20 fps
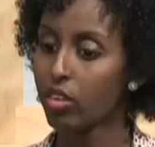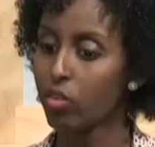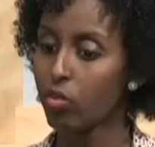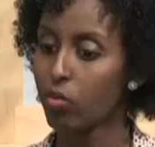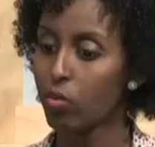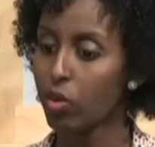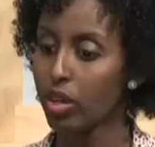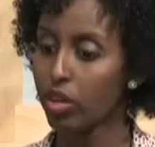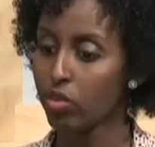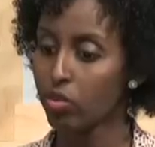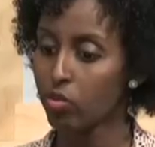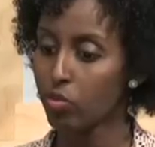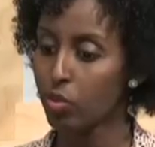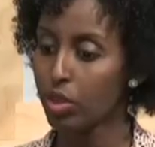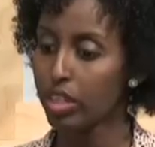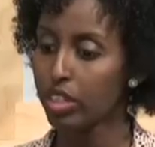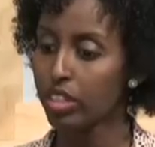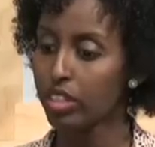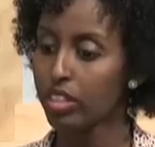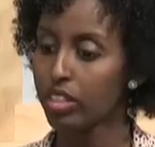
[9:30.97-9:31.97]
when
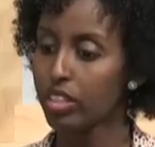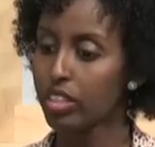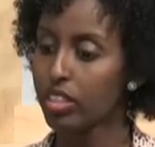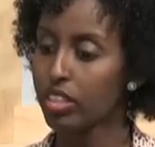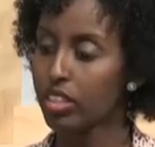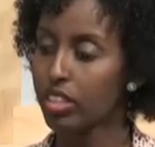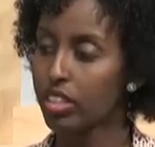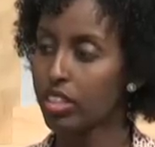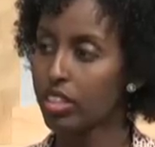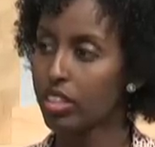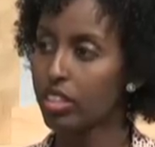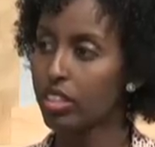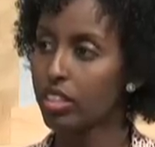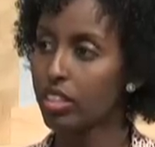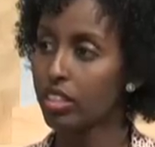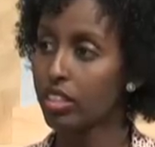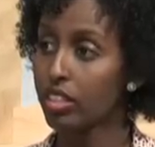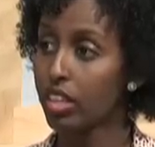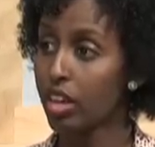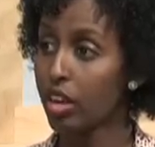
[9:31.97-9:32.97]
we did the study,
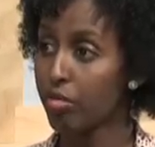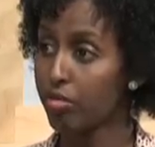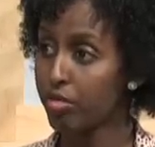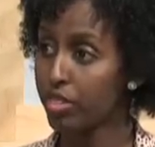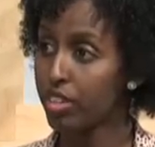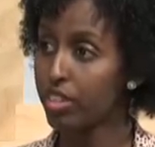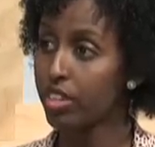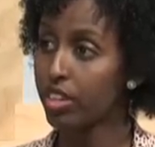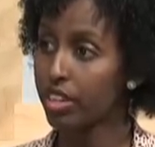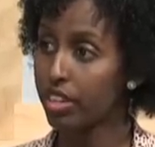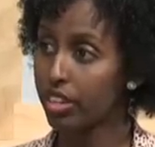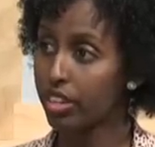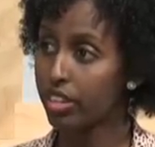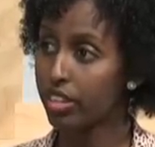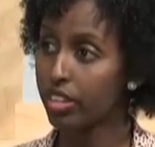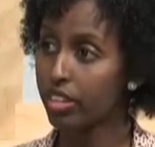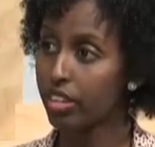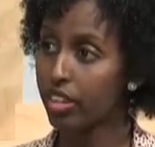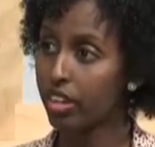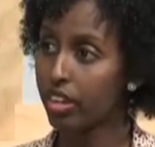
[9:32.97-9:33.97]
the
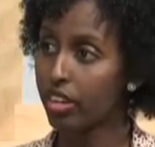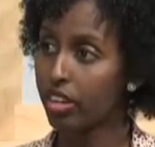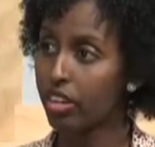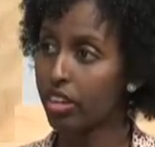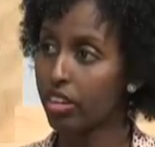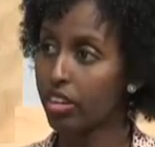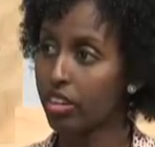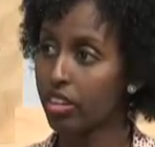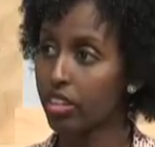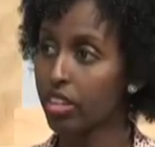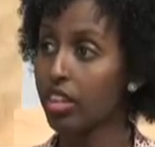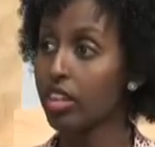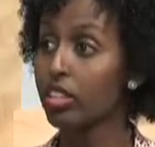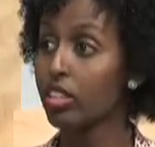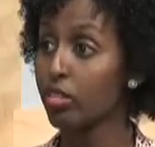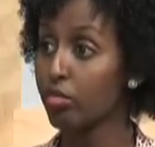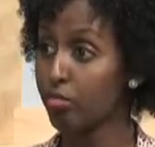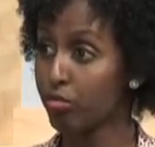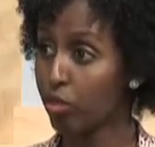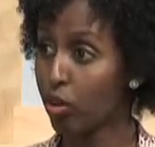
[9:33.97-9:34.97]
FDA uh, got
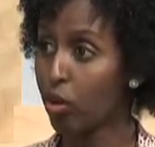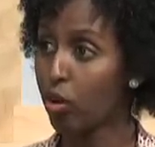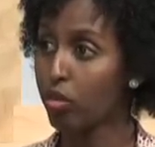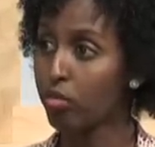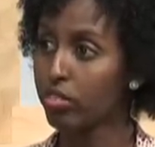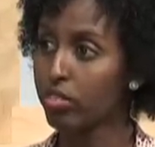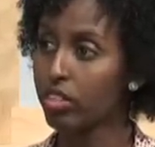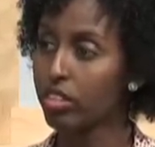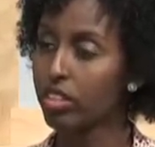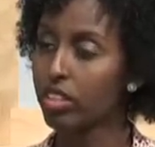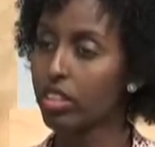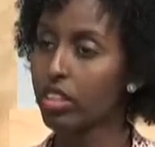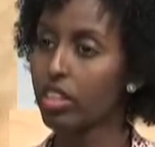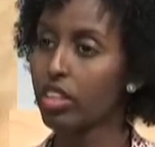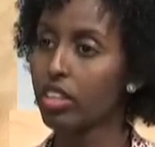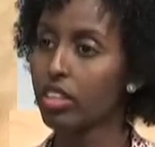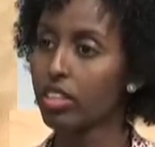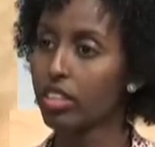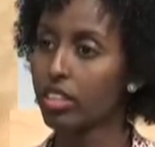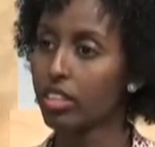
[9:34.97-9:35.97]
involved in the
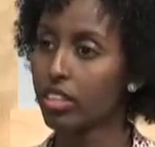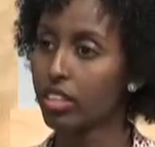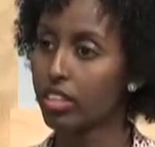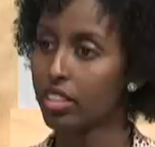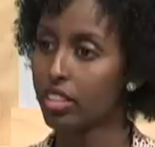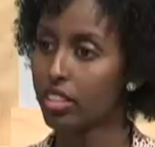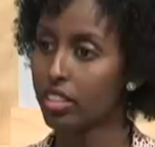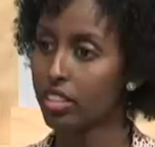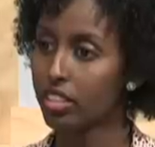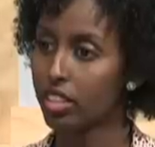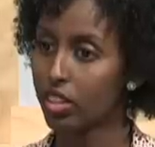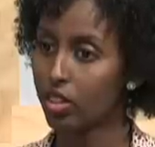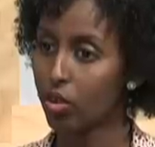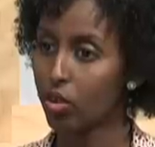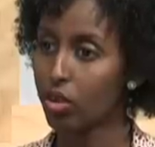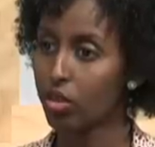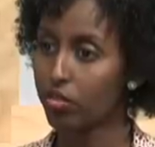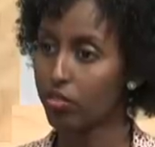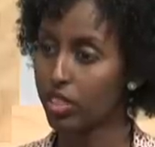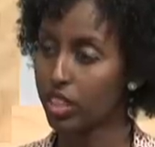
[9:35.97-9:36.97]
case and they did their
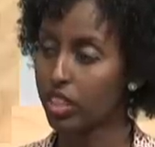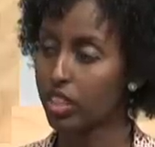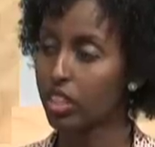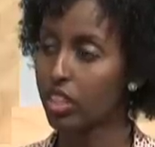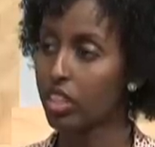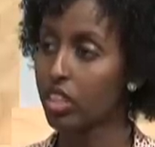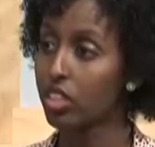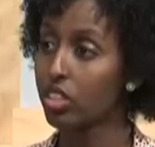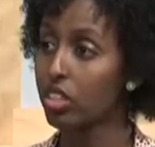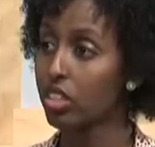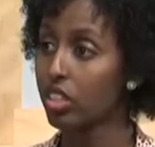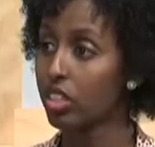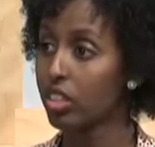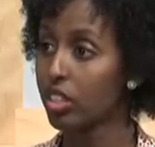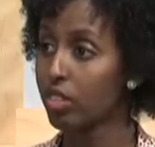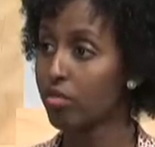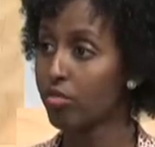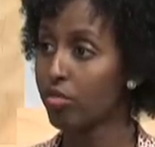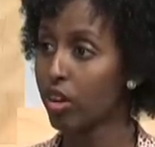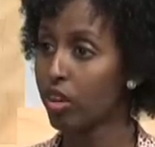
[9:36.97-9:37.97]
own investigation and
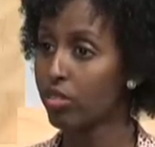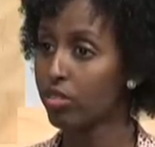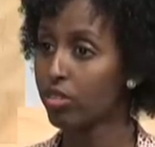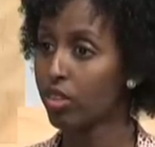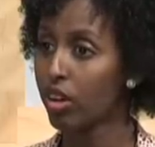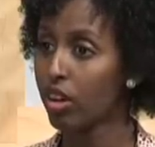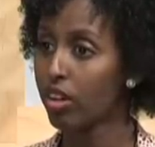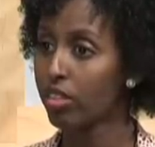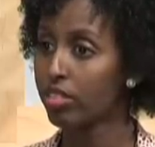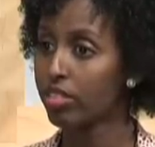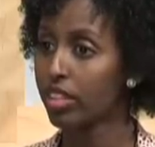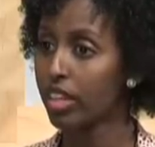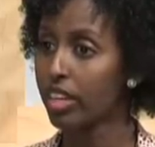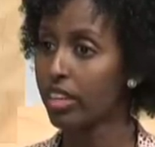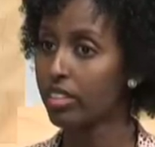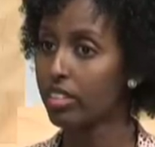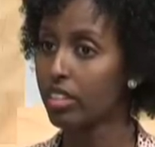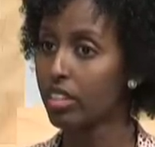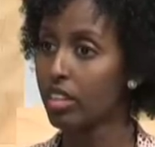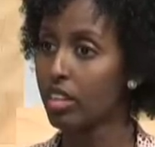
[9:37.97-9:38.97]
they found out
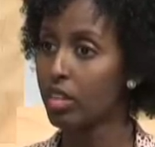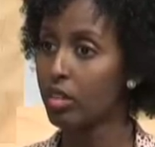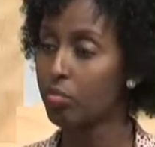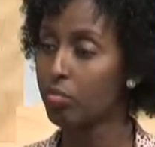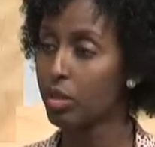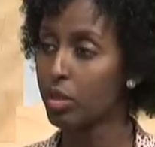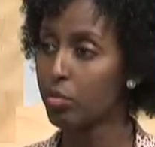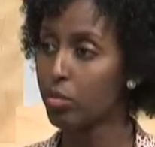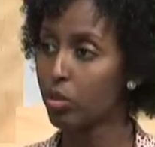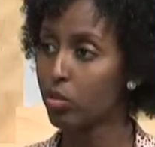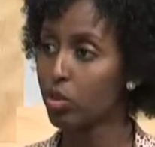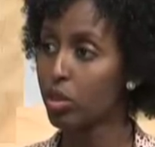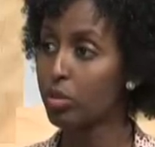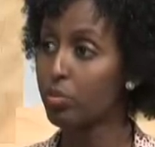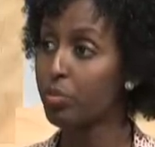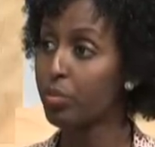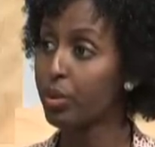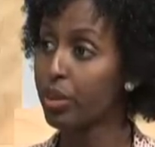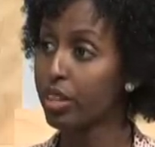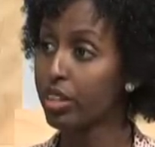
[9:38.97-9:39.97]
that people were
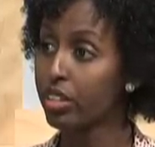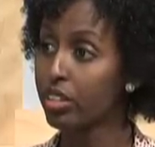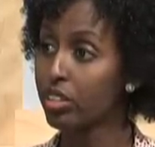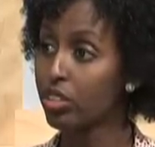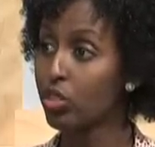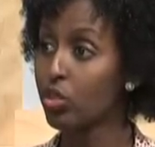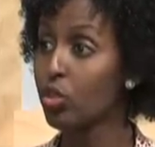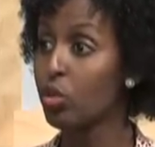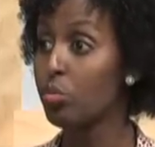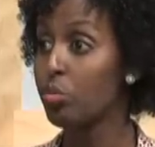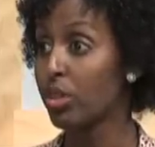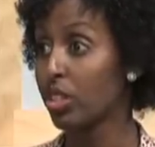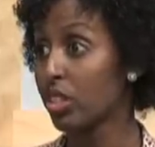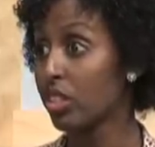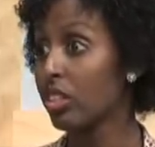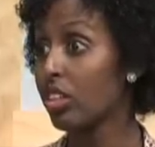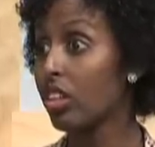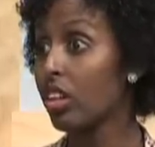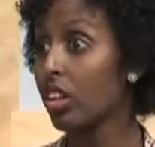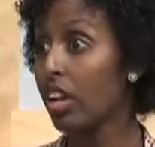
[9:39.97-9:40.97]
bringing through
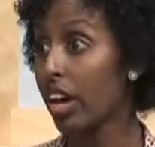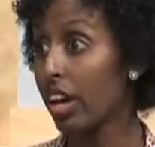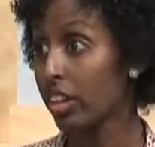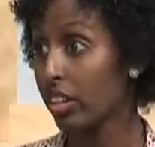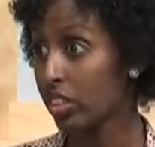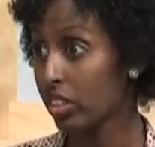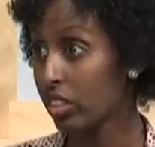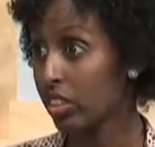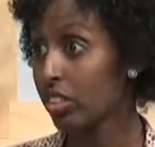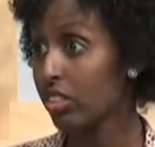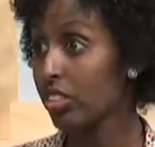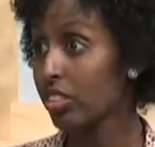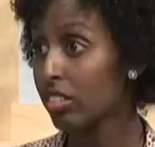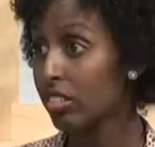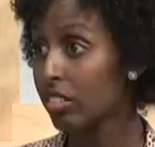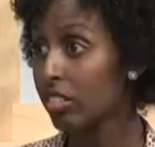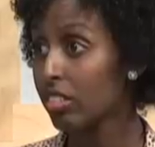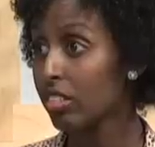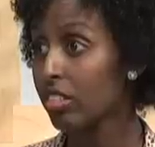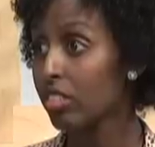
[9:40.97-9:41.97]
personal luggages.
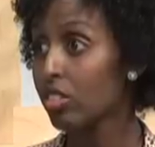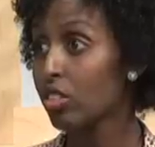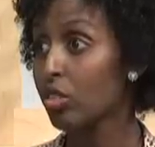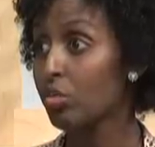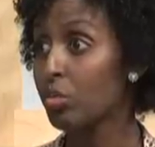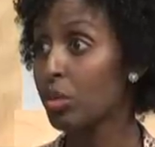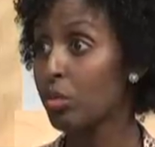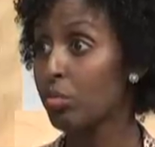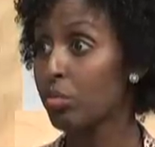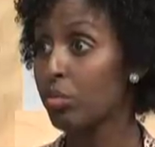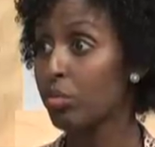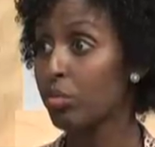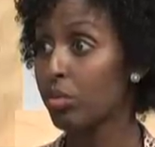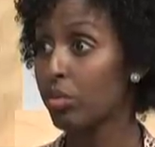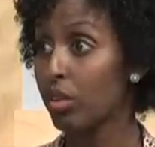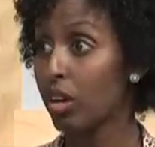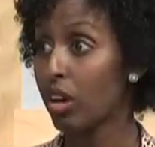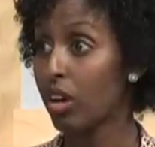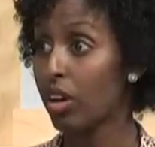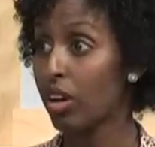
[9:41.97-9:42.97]
So people,
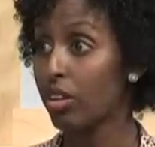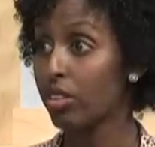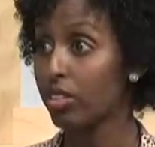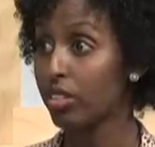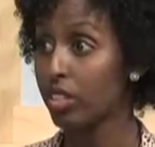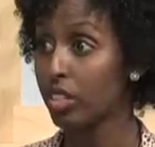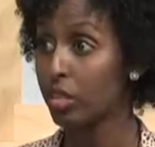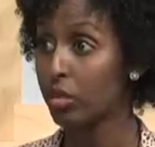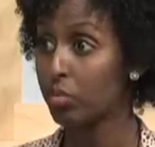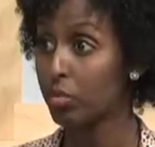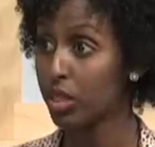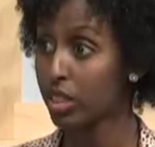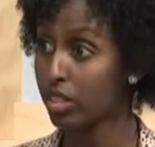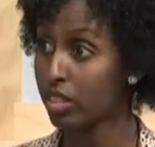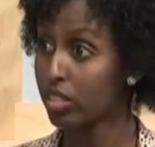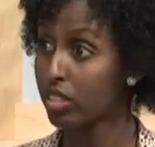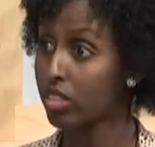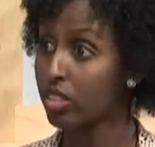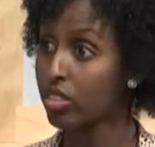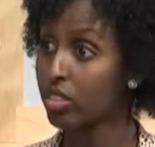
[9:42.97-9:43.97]
uh, these
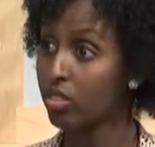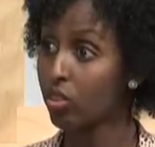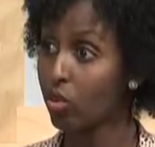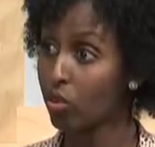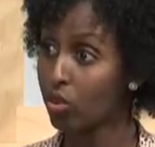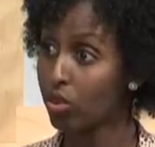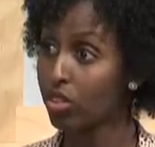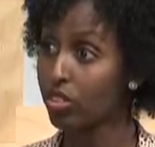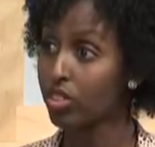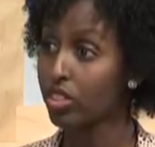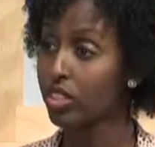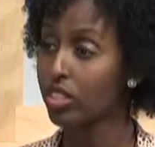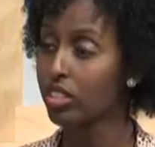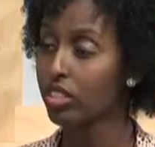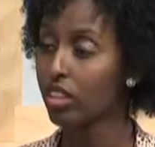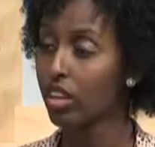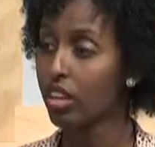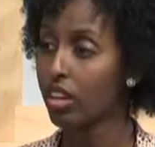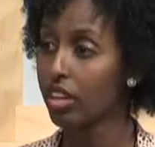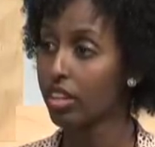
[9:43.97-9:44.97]
business owners
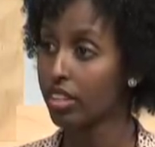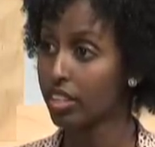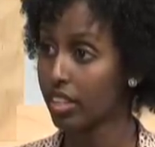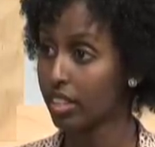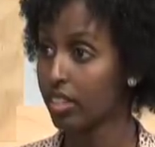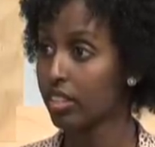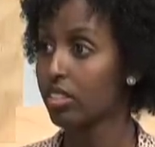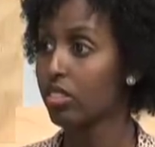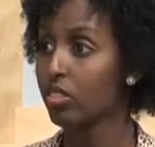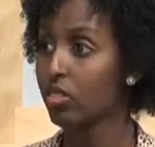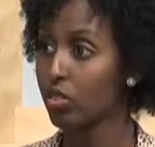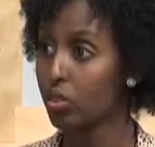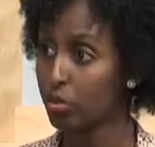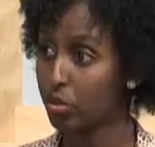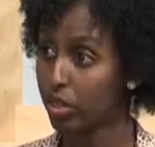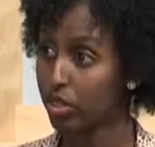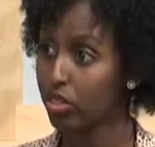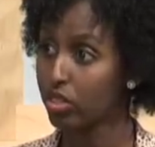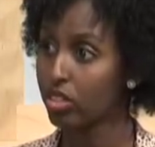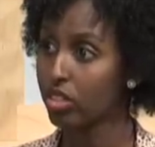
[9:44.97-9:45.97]
uh, get it through
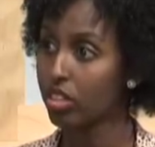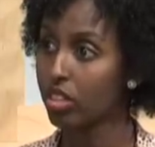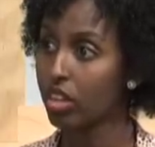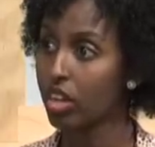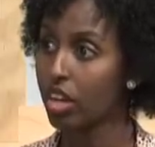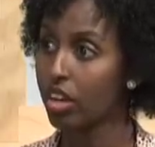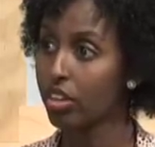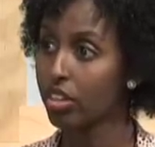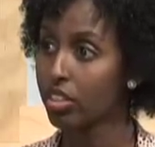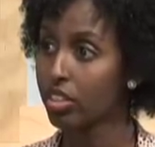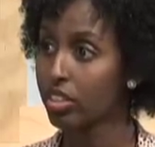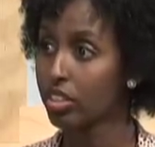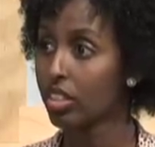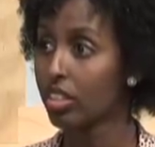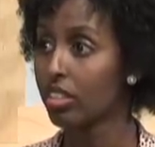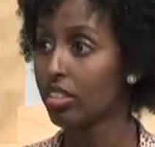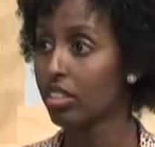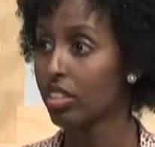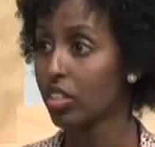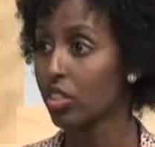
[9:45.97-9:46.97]
personal luggage,
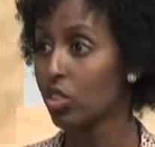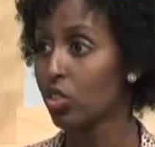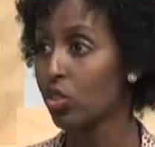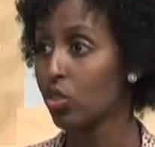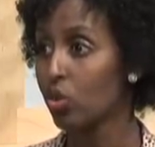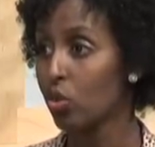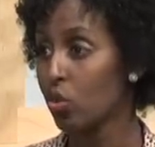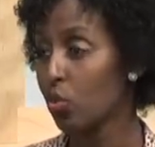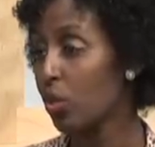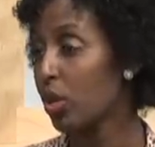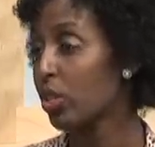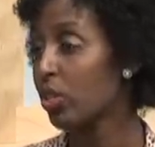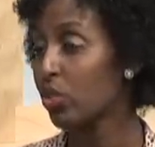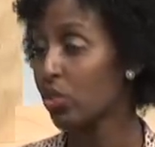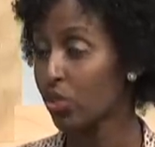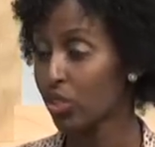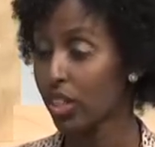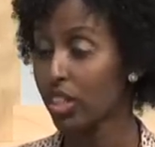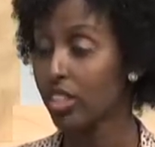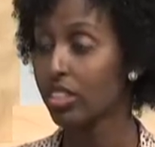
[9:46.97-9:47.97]
and there's no way to
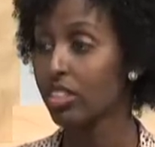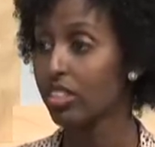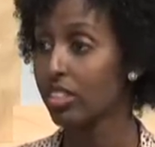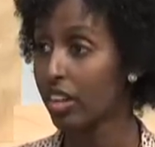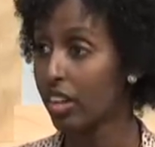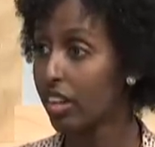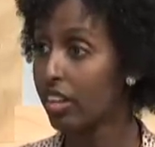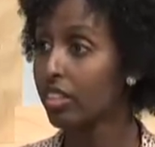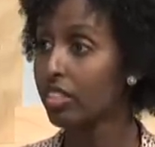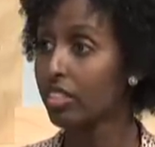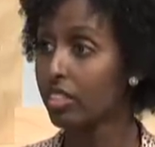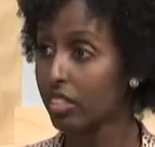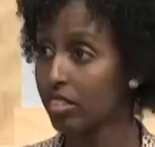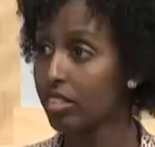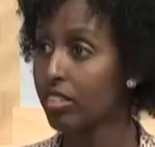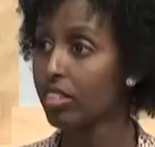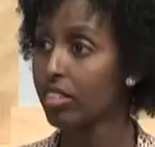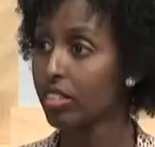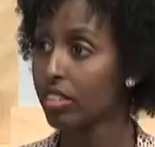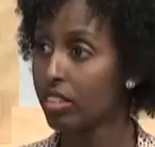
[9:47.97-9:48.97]
trace that.
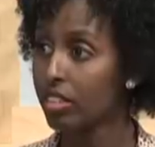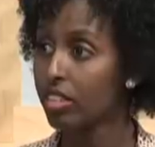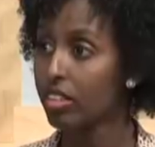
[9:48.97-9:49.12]
Mm -hmm.